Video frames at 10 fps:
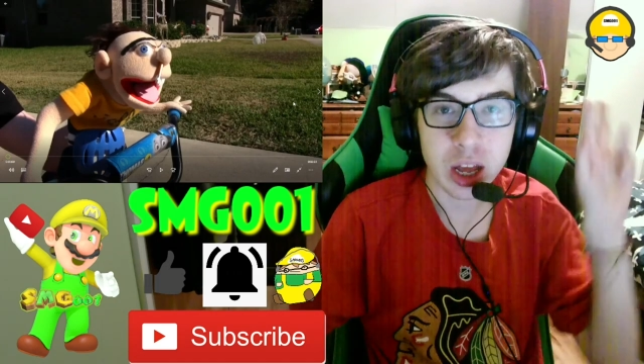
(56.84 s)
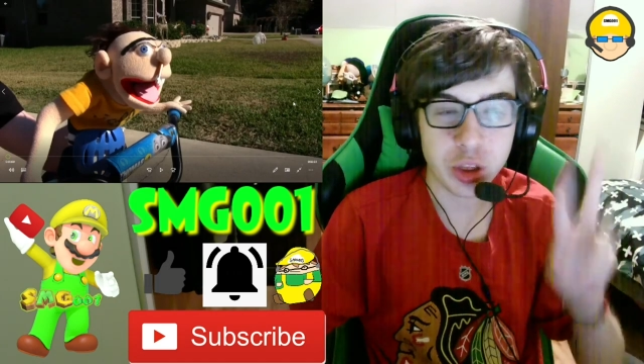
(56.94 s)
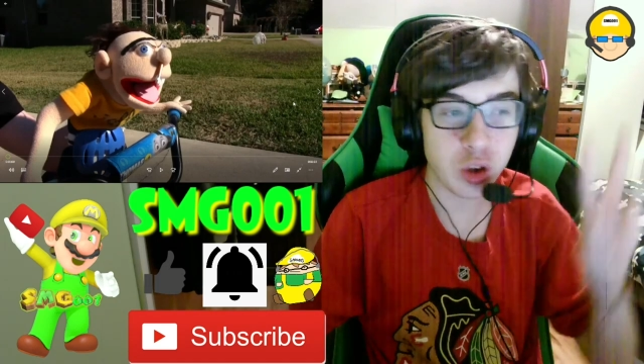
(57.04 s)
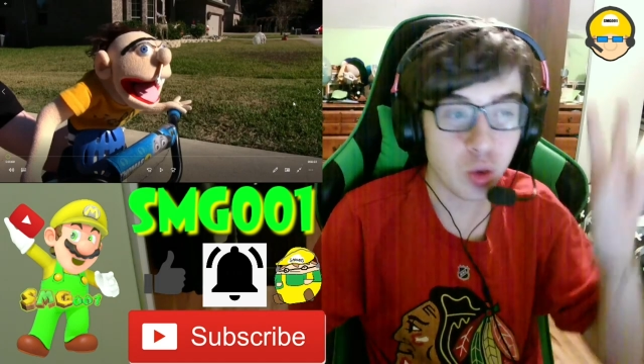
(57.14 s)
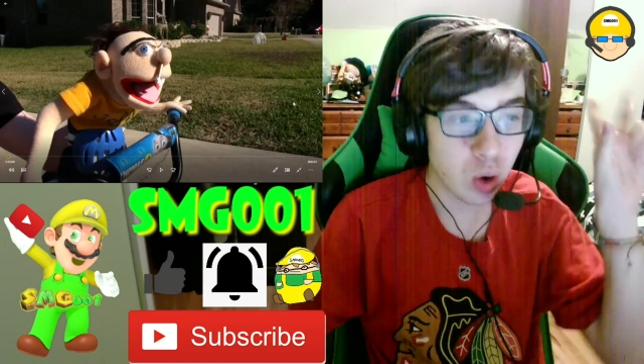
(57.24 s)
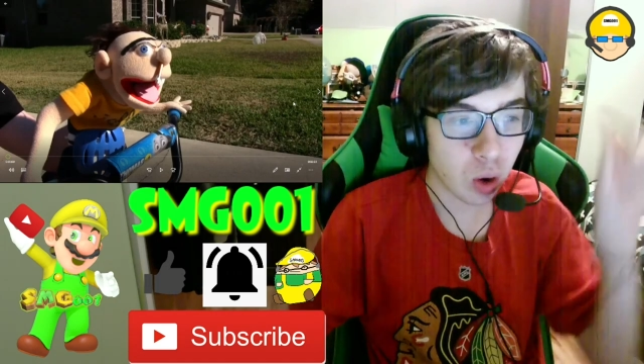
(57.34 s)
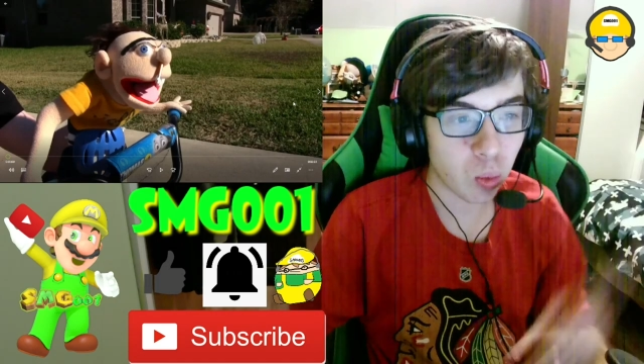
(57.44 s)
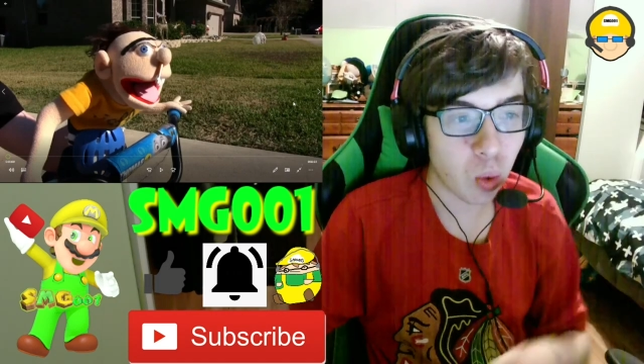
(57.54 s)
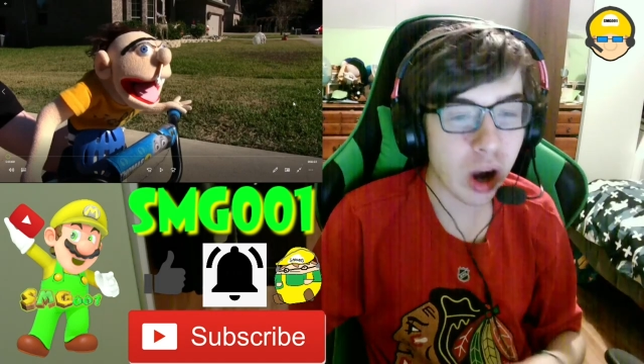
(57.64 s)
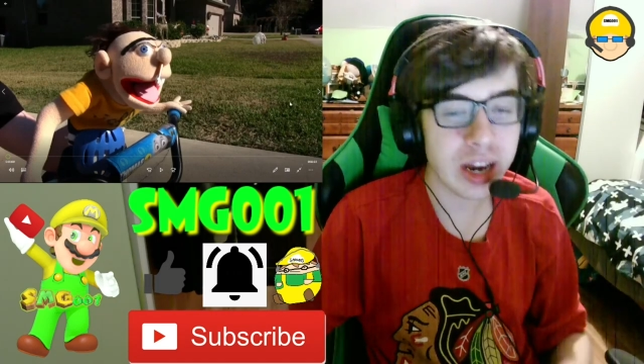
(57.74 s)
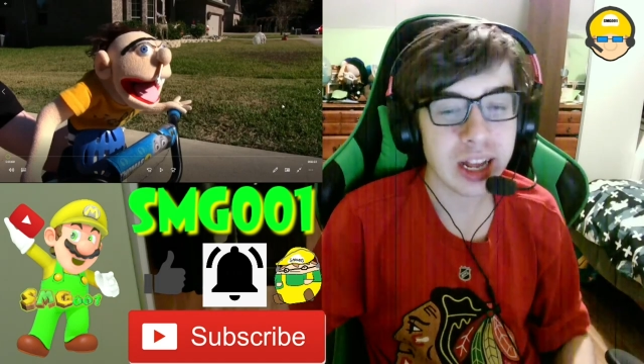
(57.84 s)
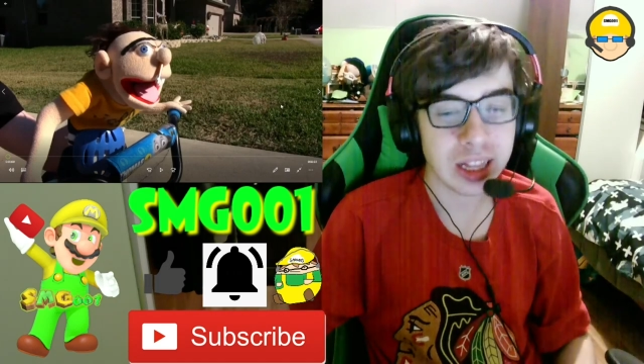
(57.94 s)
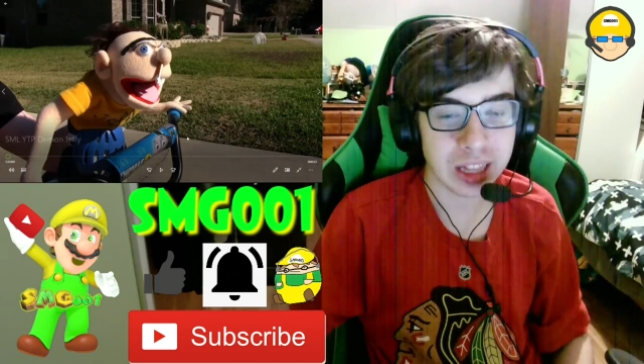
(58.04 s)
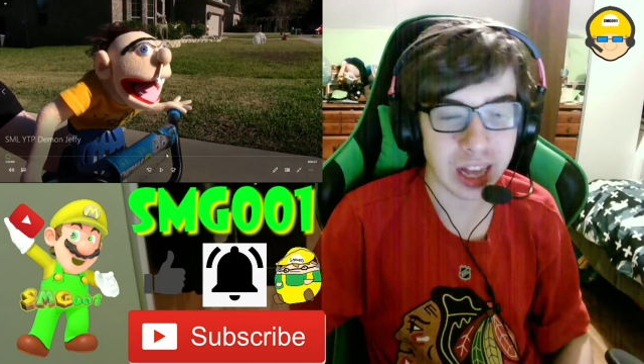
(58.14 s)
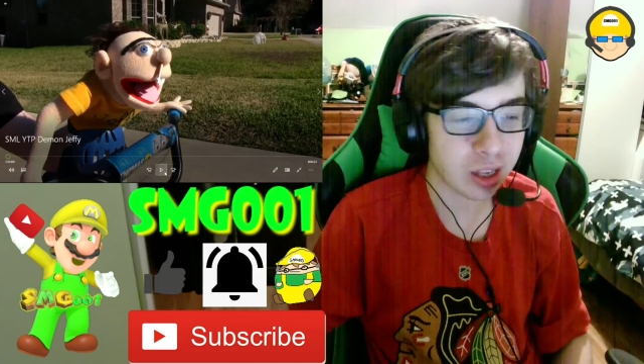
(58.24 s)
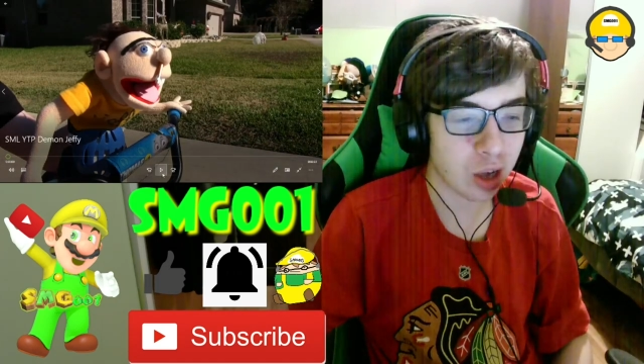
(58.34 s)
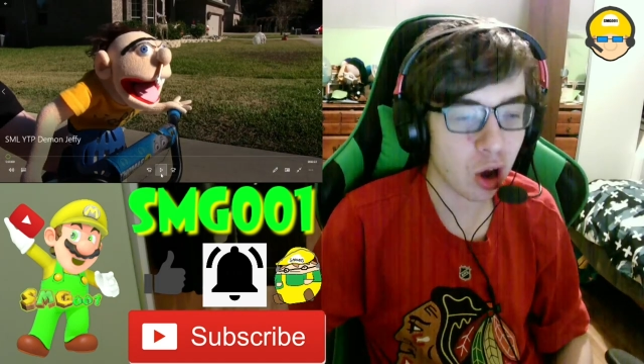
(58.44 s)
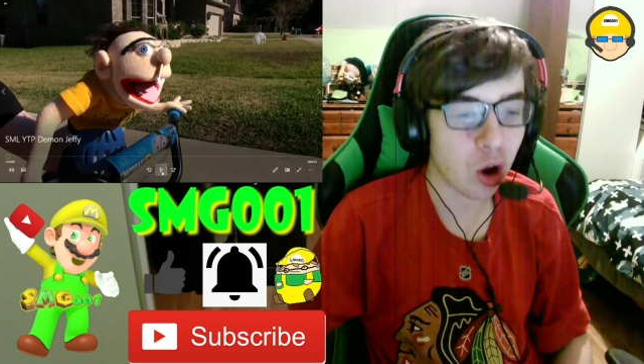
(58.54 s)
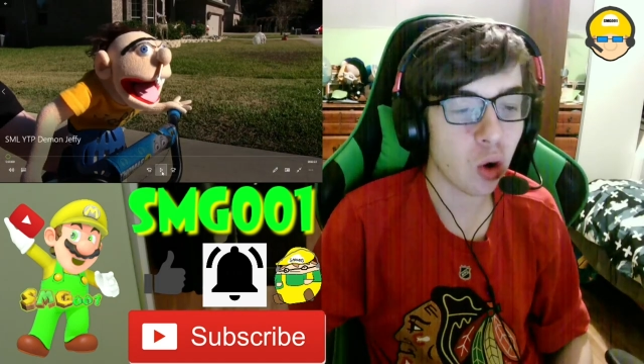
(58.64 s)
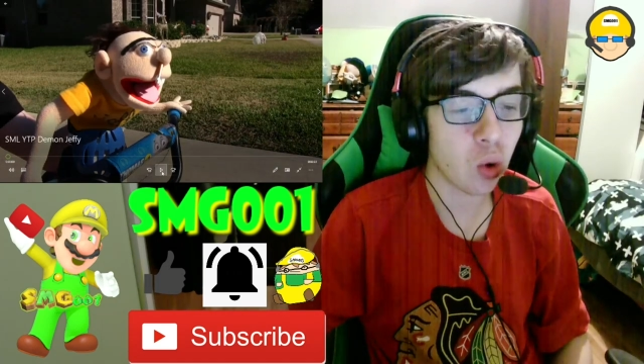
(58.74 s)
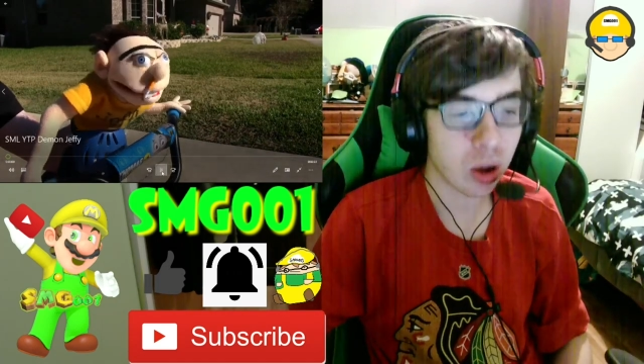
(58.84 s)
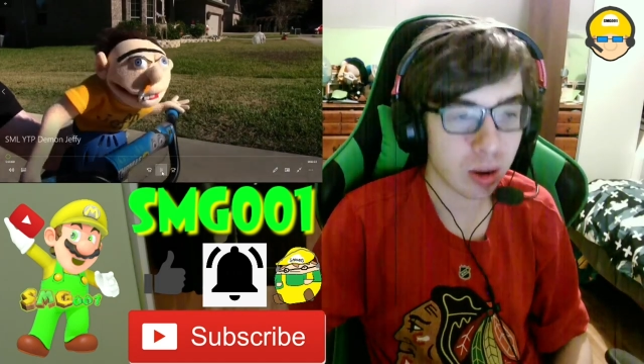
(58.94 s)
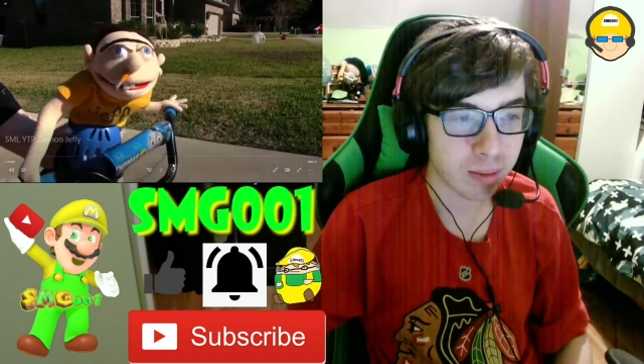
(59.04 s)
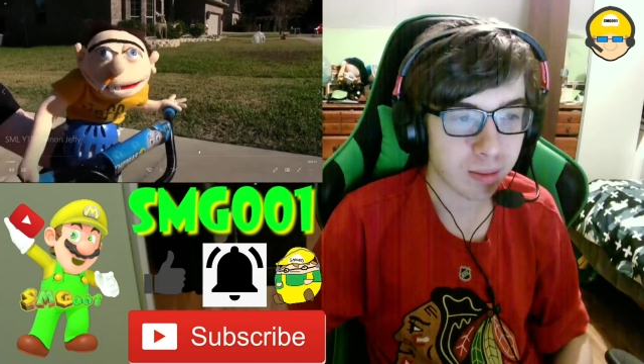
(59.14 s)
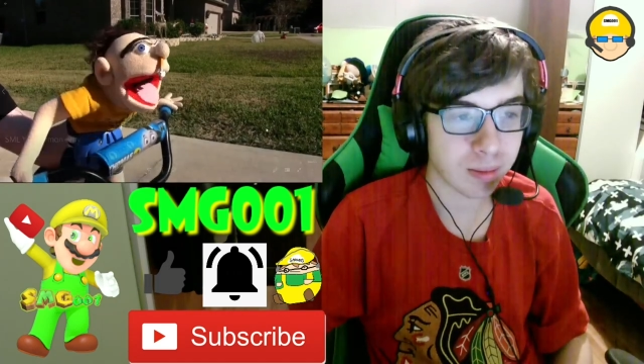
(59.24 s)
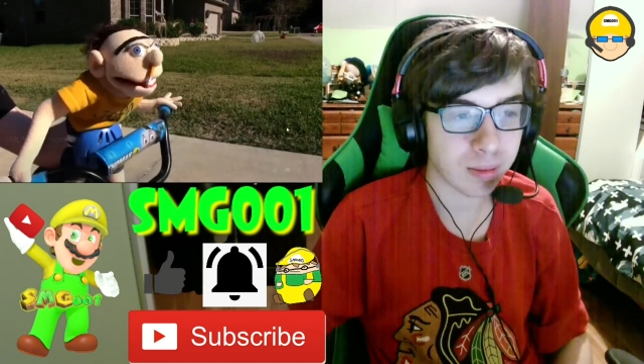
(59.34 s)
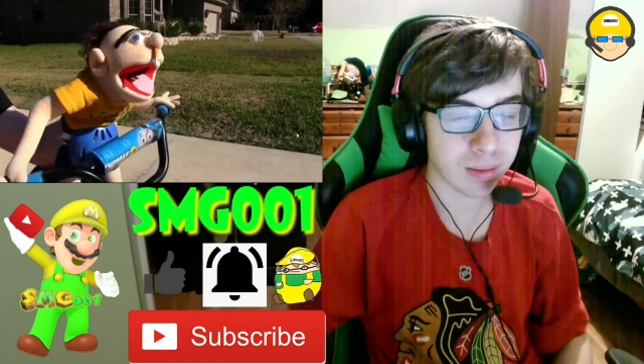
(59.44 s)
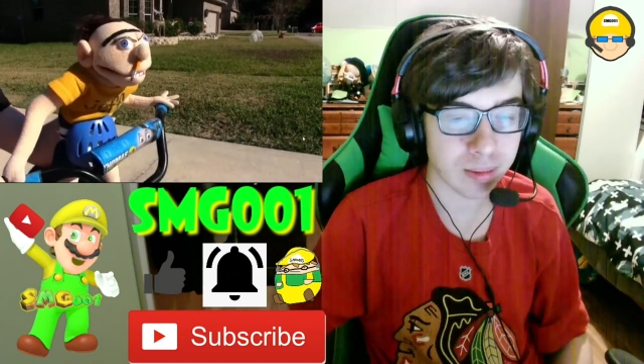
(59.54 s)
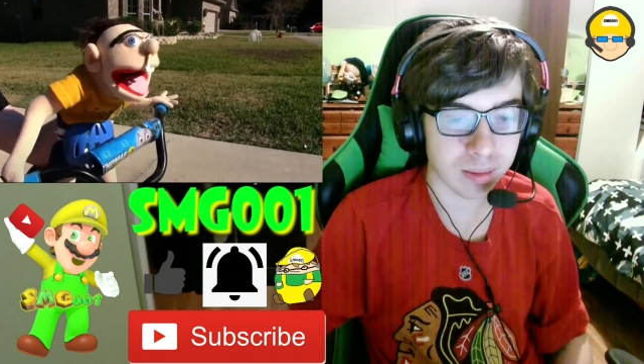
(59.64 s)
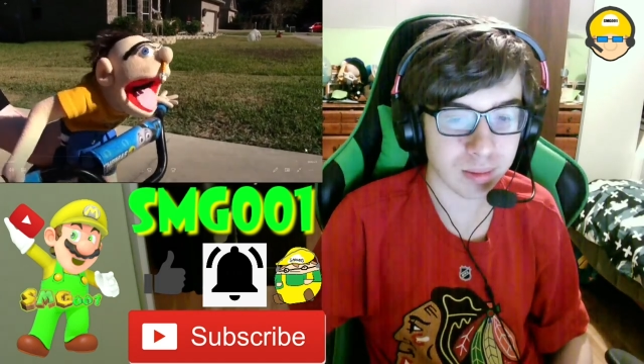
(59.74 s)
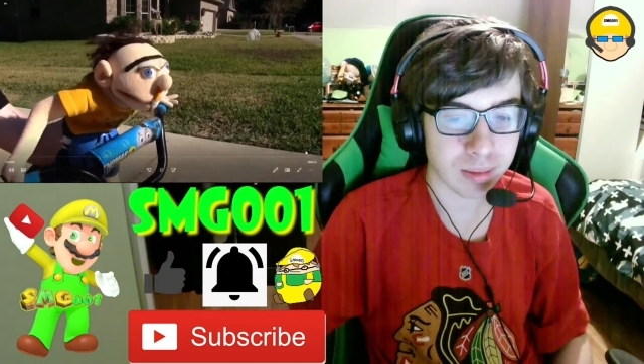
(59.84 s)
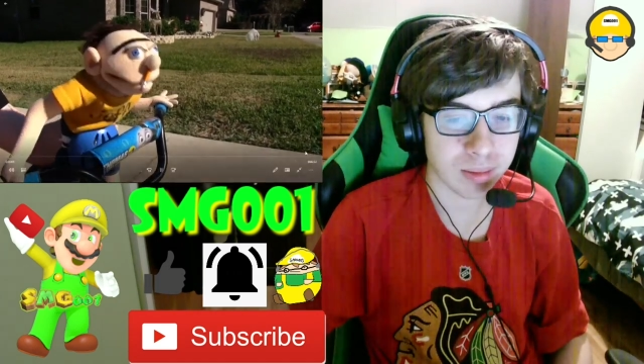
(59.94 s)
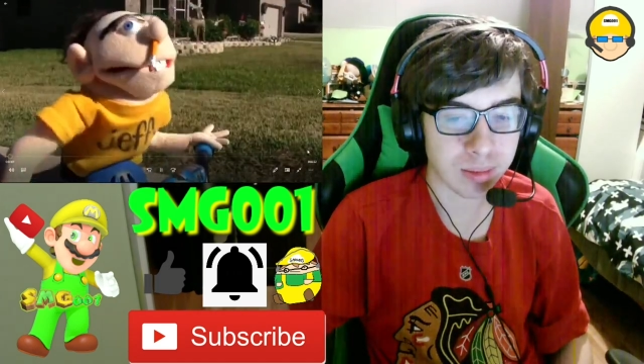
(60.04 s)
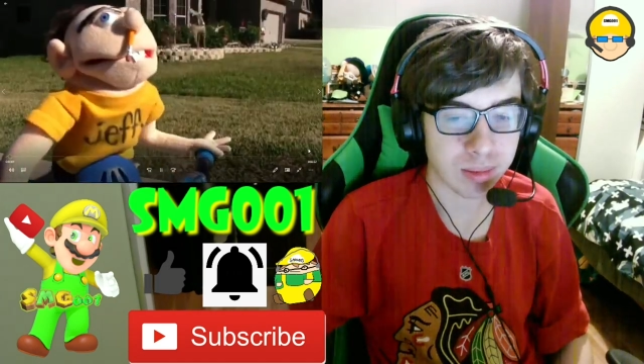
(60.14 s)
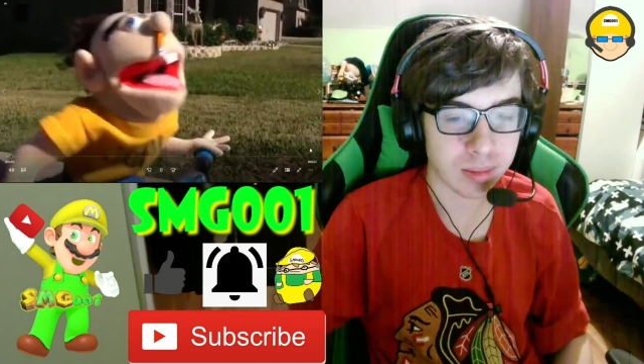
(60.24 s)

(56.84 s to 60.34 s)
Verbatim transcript: 2, 1, let's go. I'm ready to ride my bike.